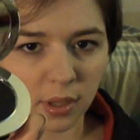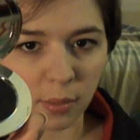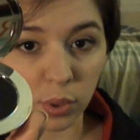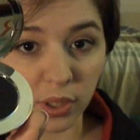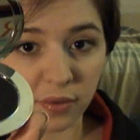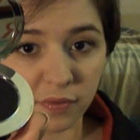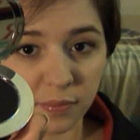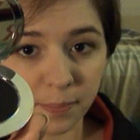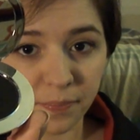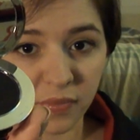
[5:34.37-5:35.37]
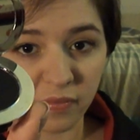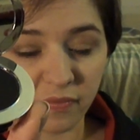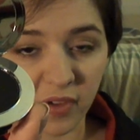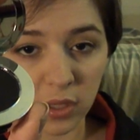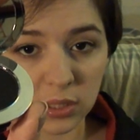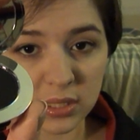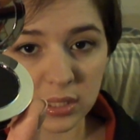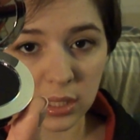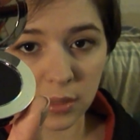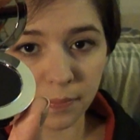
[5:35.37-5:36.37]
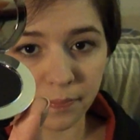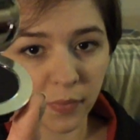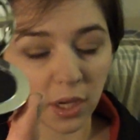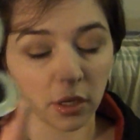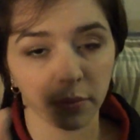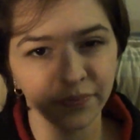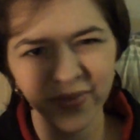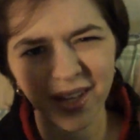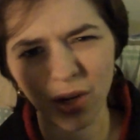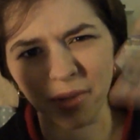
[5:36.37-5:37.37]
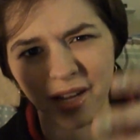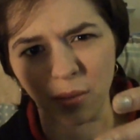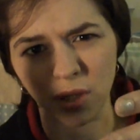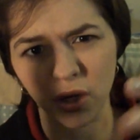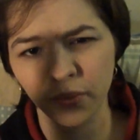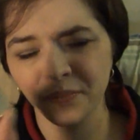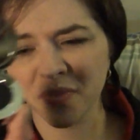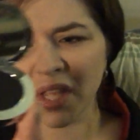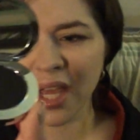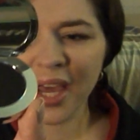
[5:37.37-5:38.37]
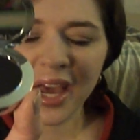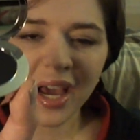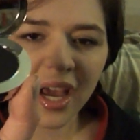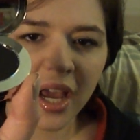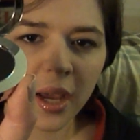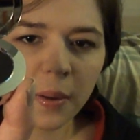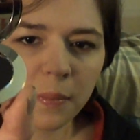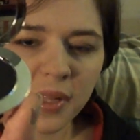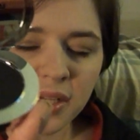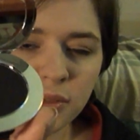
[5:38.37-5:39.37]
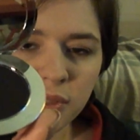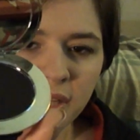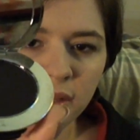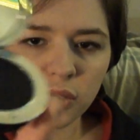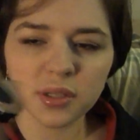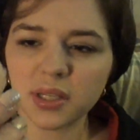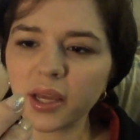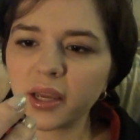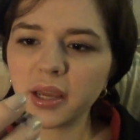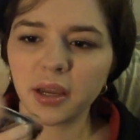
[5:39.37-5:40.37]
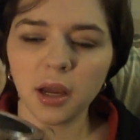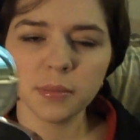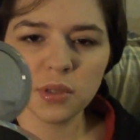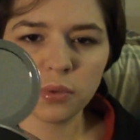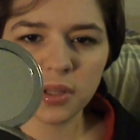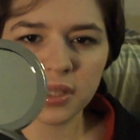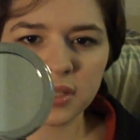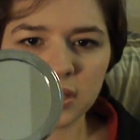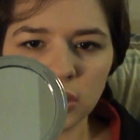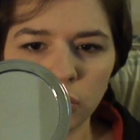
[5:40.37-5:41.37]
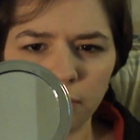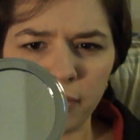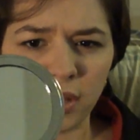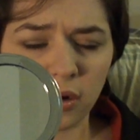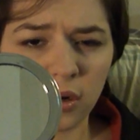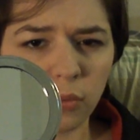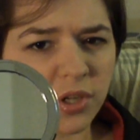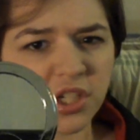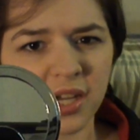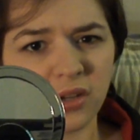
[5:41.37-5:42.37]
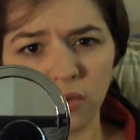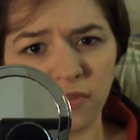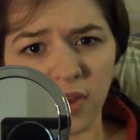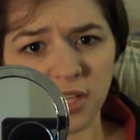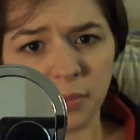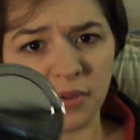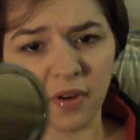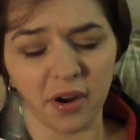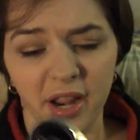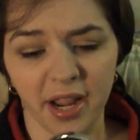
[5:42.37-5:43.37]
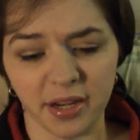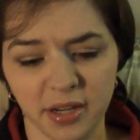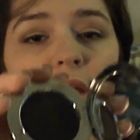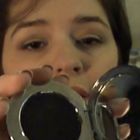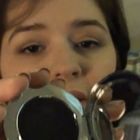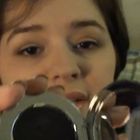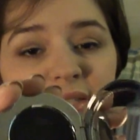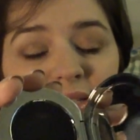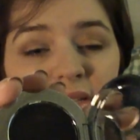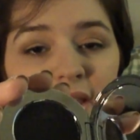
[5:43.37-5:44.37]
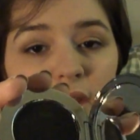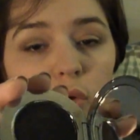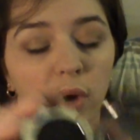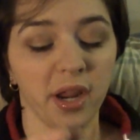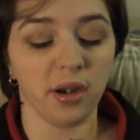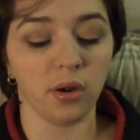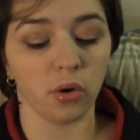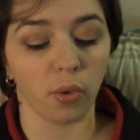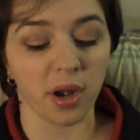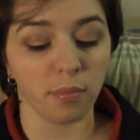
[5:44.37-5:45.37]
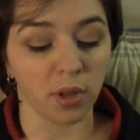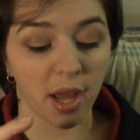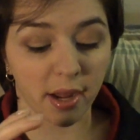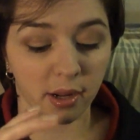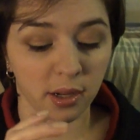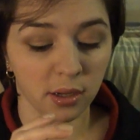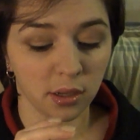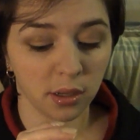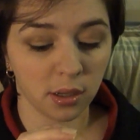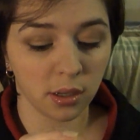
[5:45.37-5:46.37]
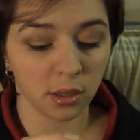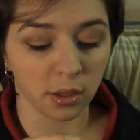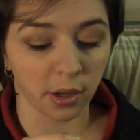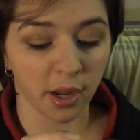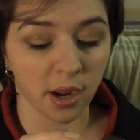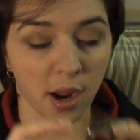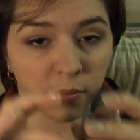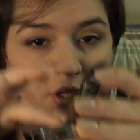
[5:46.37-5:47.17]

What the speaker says: I believe. Fatalistic. I don't know. It'll be down below. But that's what that looks like. It comes with this little mirror, which I don't find to be very handy. This is a great, great black. Okay, I'm